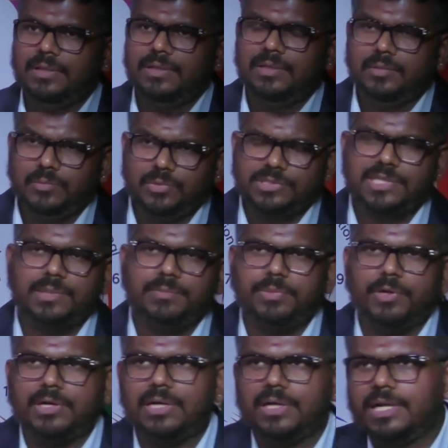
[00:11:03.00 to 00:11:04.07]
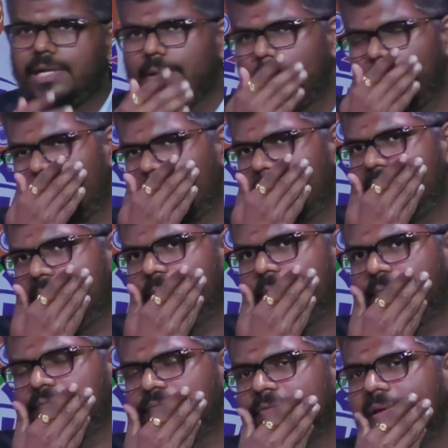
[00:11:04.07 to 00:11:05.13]
Most importantly,
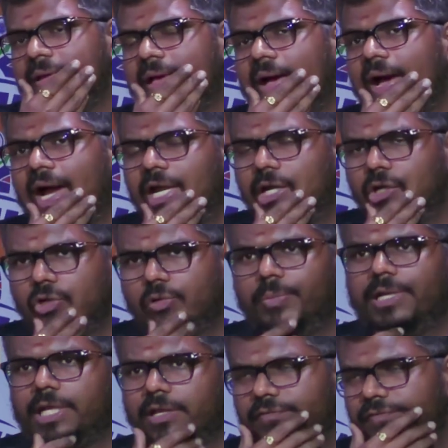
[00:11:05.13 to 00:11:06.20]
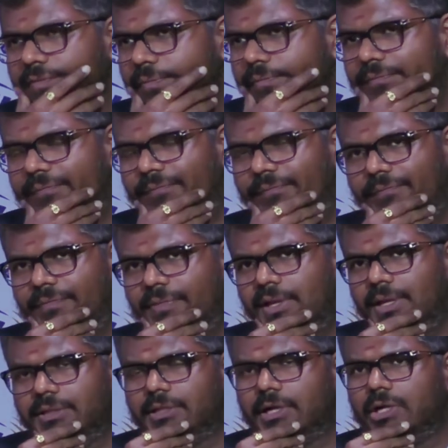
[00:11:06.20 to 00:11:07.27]
I do believe
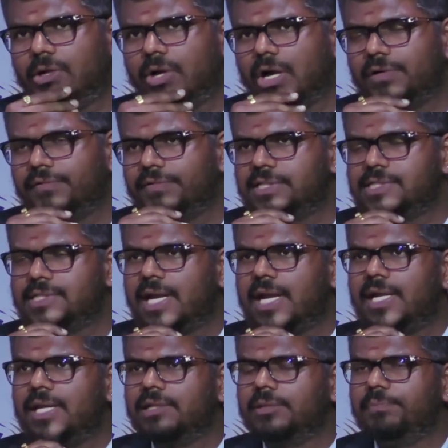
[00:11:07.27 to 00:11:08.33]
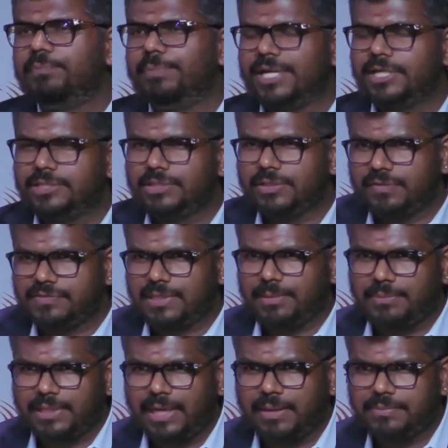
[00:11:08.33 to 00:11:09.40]
that notwithstanding the picture of
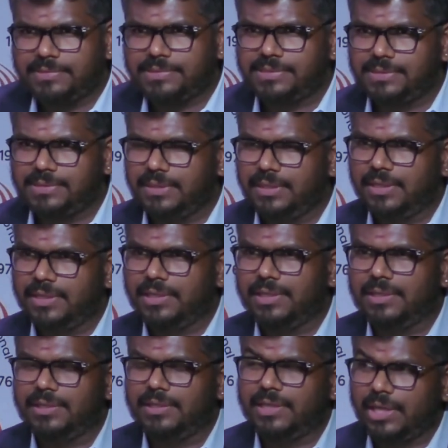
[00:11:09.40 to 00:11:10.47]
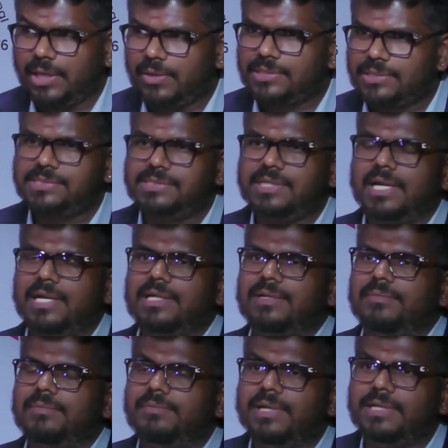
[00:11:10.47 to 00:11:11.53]
sometimes chaos that
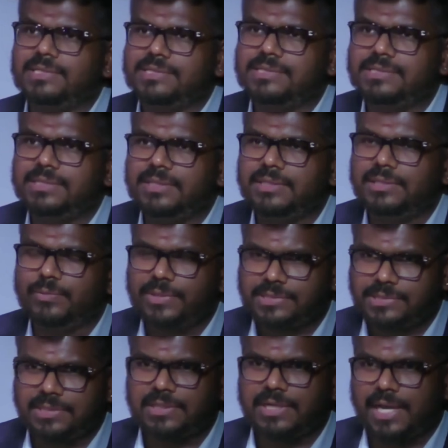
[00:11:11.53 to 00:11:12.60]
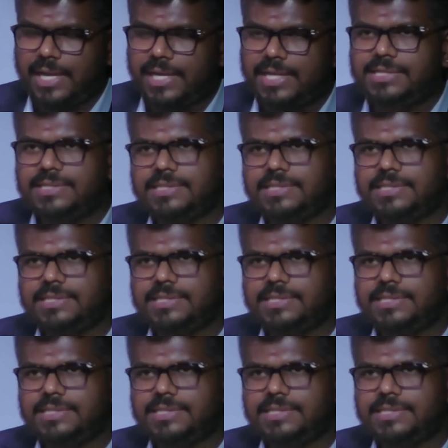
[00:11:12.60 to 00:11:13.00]
meets the Western eyes,